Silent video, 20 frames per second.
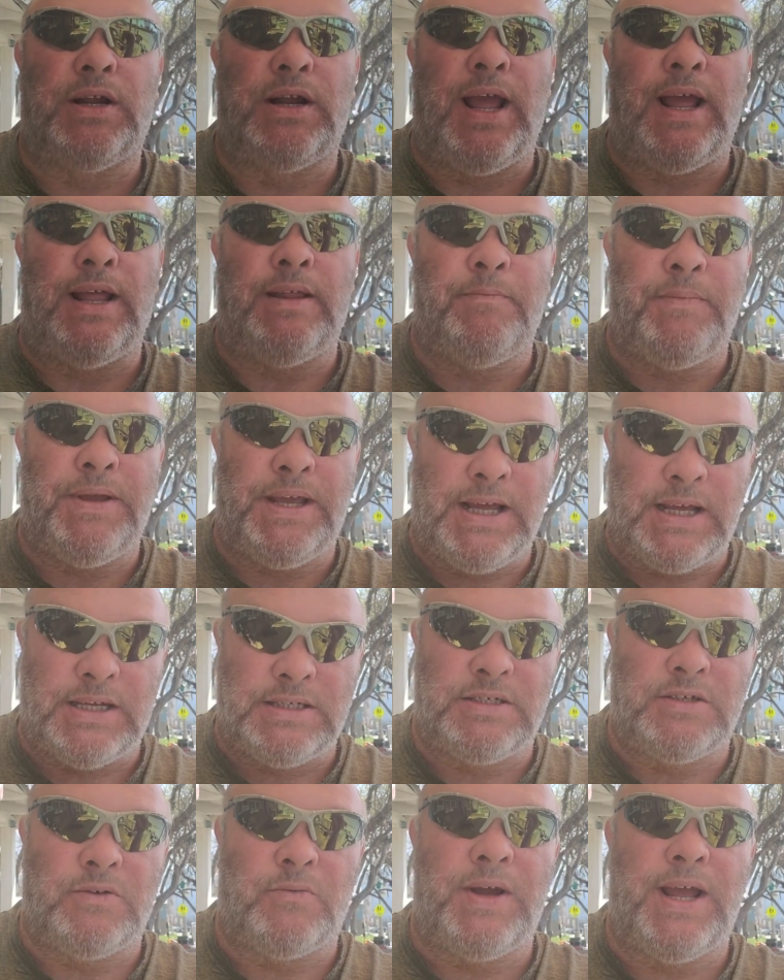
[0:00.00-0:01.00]
And
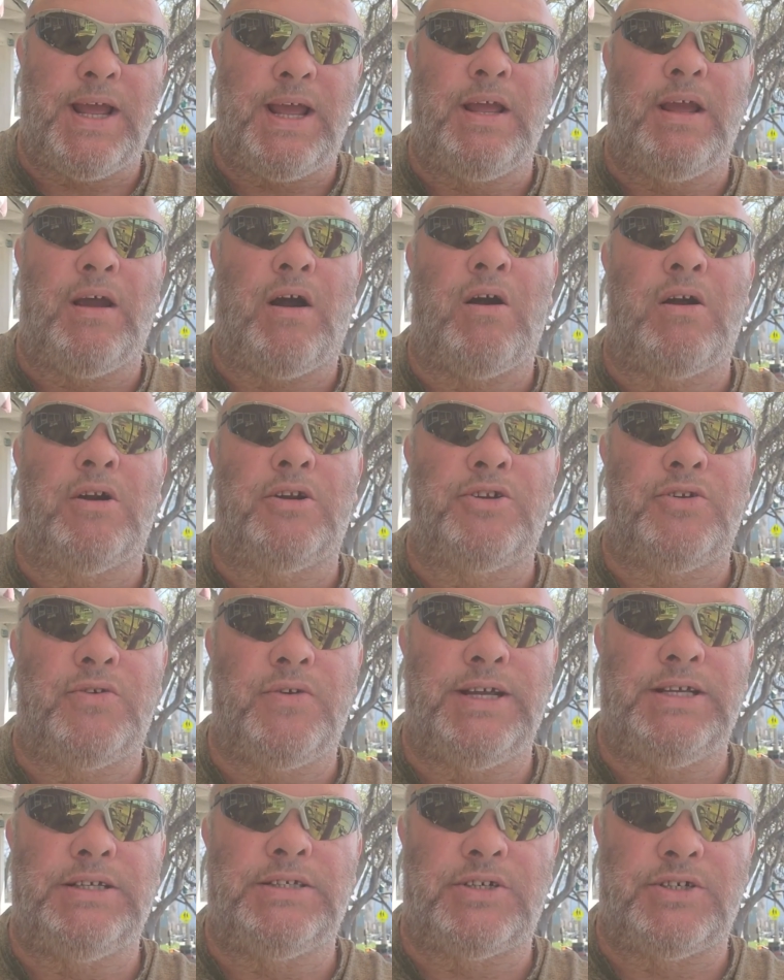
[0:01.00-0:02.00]
because the way our
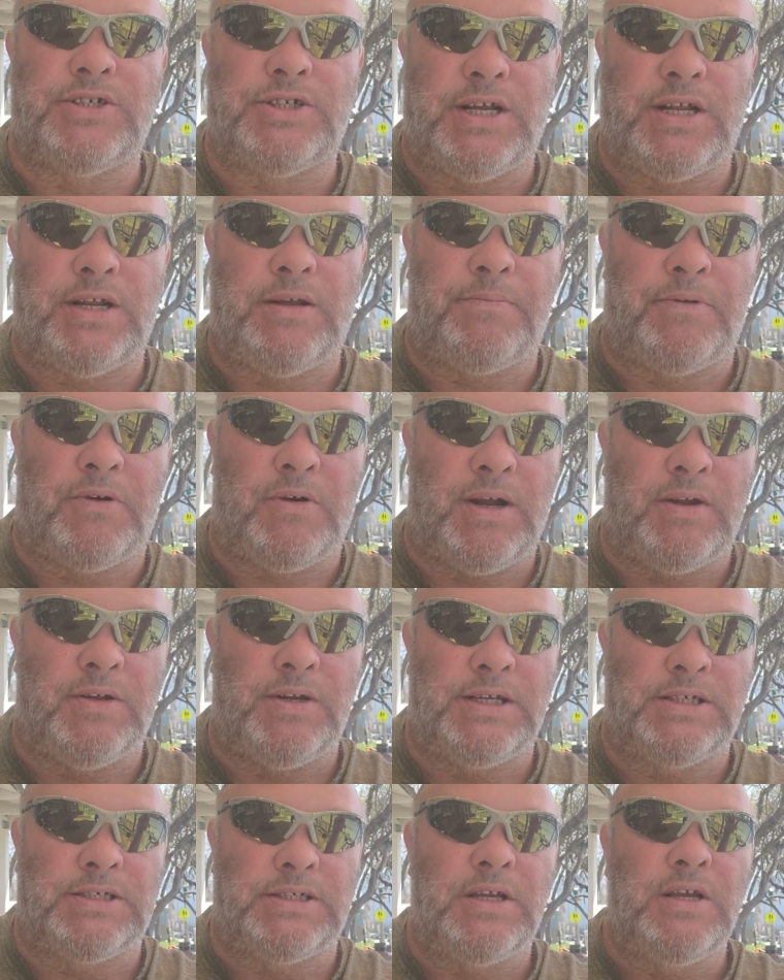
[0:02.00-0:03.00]
trees are set up
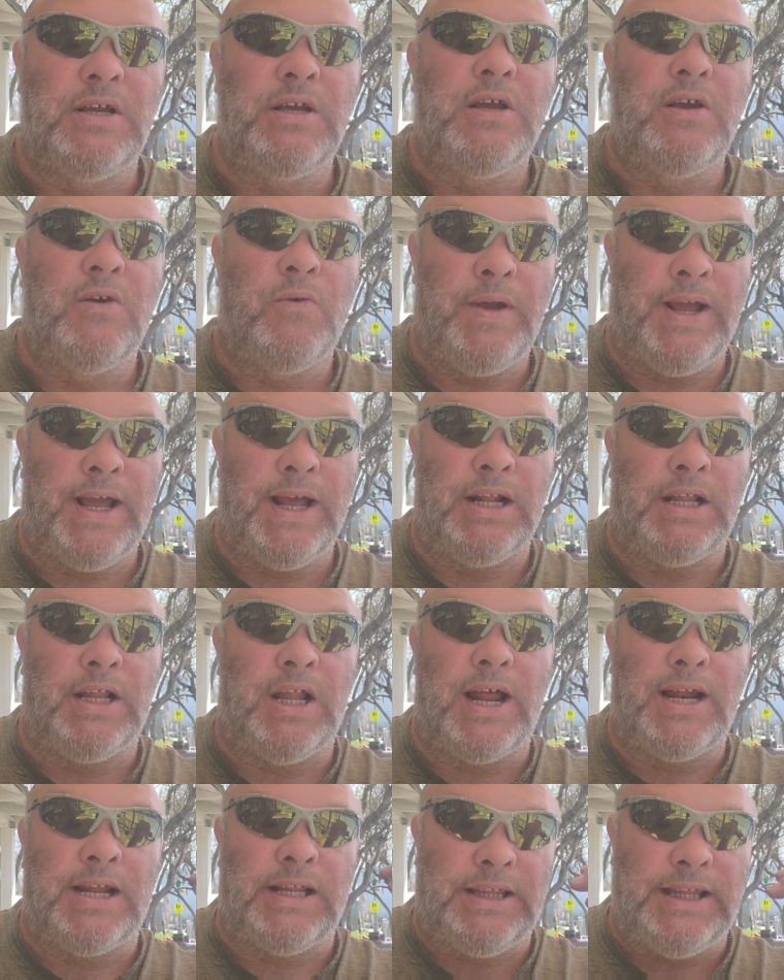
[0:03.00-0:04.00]
around us, we get a
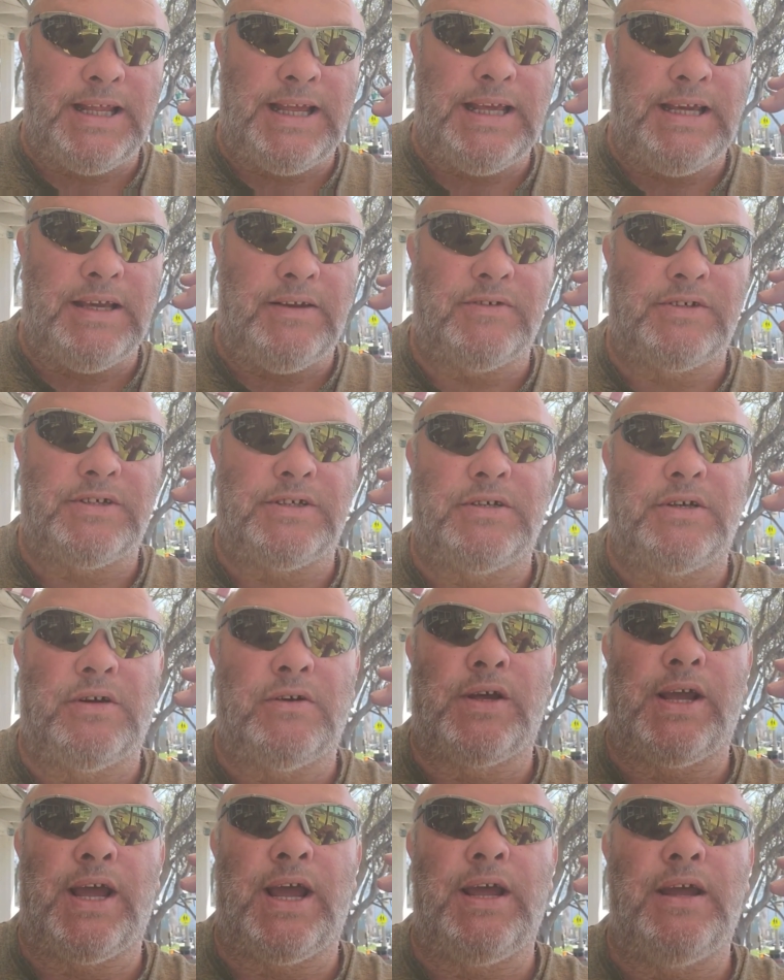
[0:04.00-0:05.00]
lot of leaves,
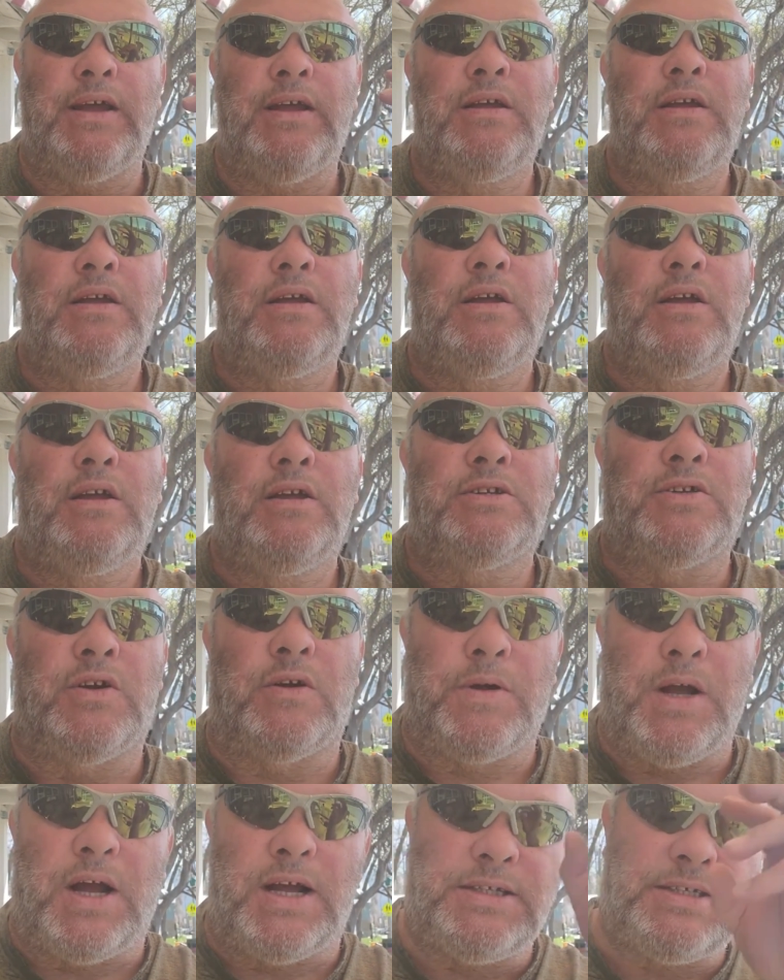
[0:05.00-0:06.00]
okay? So
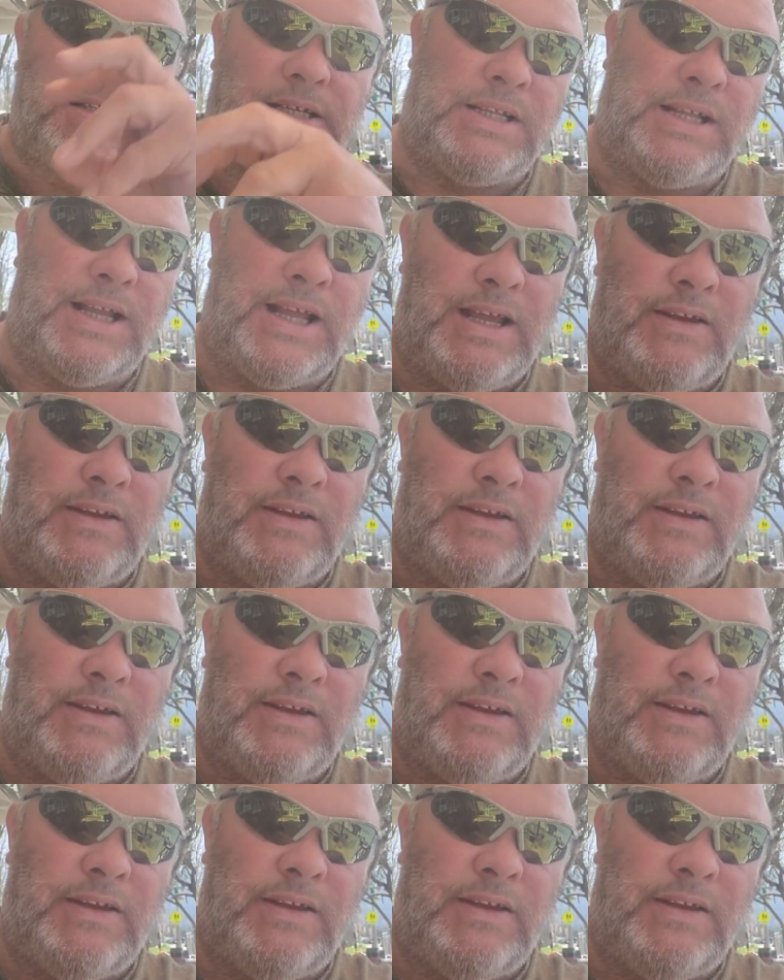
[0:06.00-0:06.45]
I'm constantly,